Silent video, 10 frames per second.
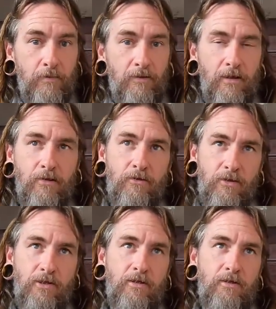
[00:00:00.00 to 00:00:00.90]
I think
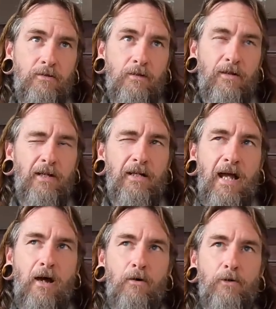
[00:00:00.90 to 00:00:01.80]

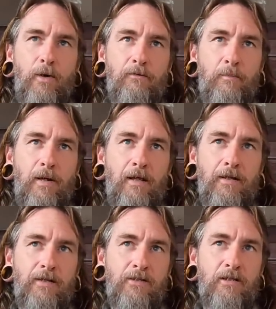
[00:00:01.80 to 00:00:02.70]
now you have to pay
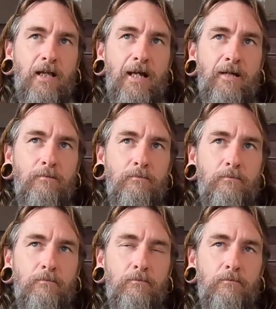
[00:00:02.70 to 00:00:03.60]
like a slight
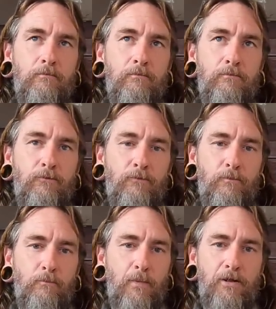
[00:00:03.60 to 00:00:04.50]

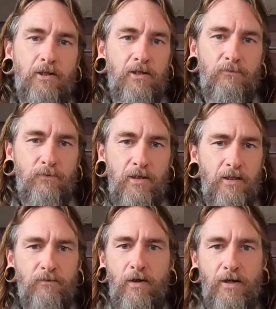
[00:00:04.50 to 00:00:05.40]
monthly
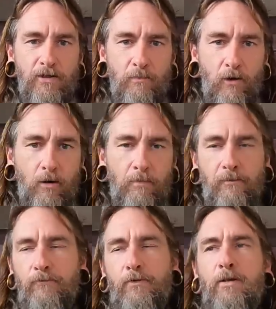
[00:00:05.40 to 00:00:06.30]
fee. It's very small,
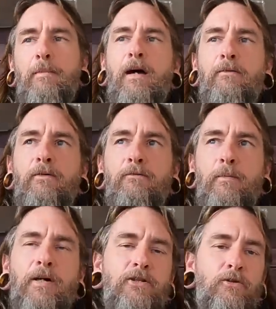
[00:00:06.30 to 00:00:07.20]
but for the amount of
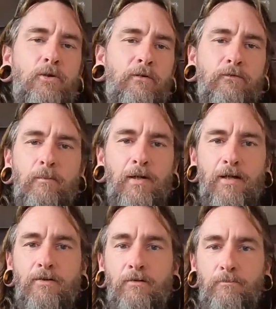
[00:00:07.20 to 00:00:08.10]
information you get from it,
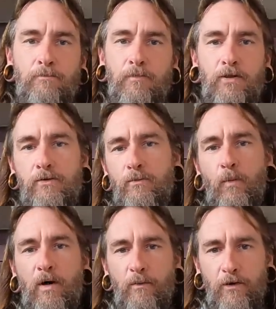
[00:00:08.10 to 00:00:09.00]
it's
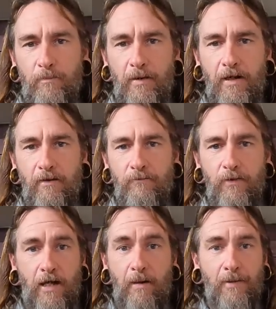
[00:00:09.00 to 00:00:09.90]
well worth paying the
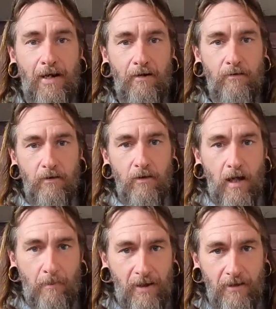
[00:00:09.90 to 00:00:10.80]
fee. I pay
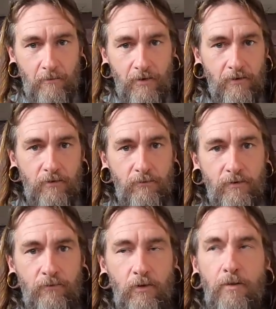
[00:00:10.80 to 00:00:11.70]
the monthly
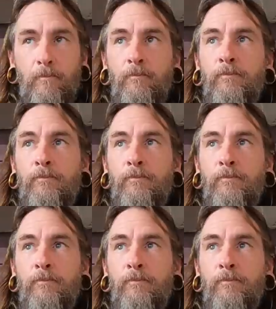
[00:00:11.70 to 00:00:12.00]
fee for it.